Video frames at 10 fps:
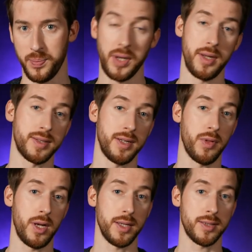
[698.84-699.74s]
But it's
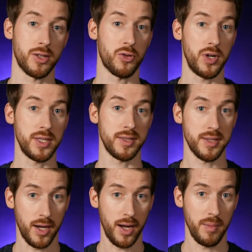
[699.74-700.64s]
nevertheless a crazy
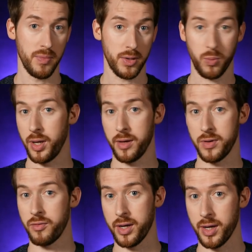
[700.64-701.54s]
time that we live
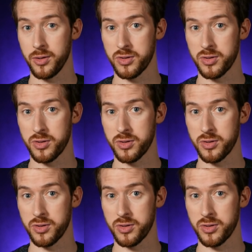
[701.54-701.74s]
in right now,